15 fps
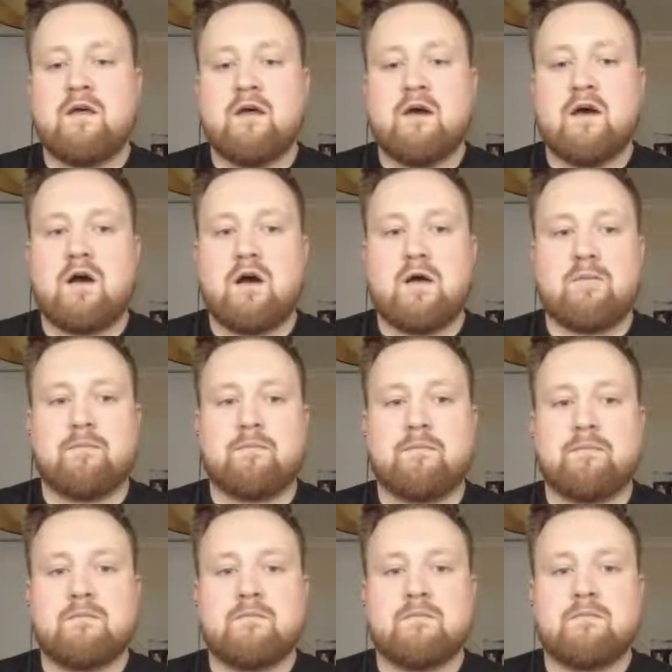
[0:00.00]

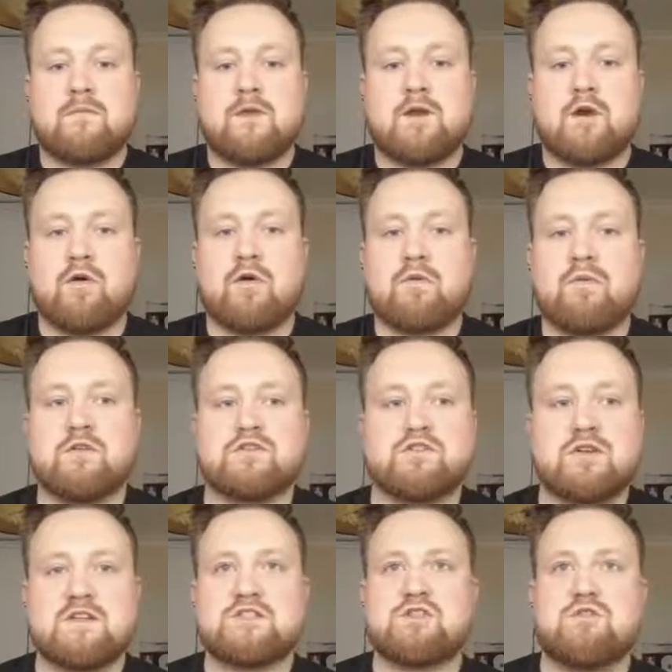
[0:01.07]
The
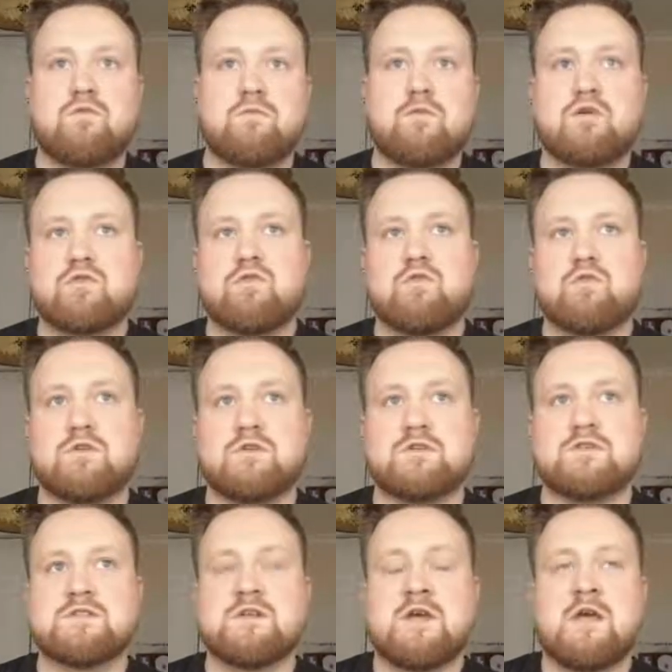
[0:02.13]
traditional model
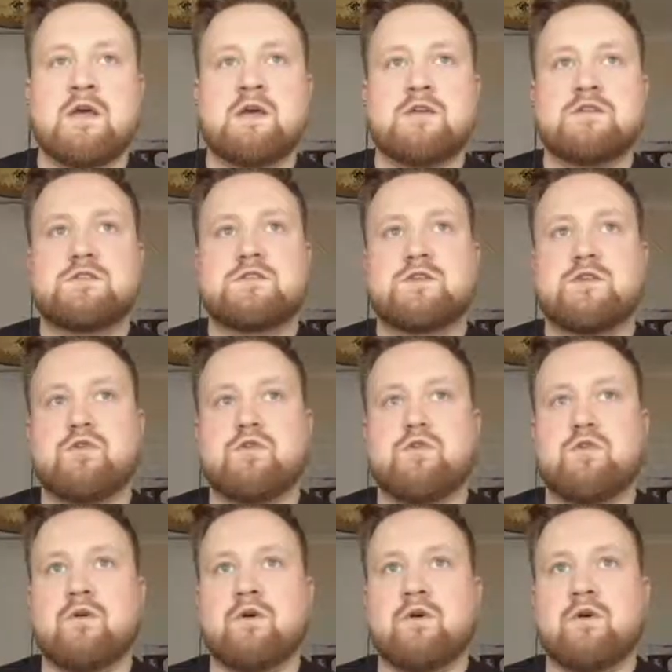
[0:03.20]
was to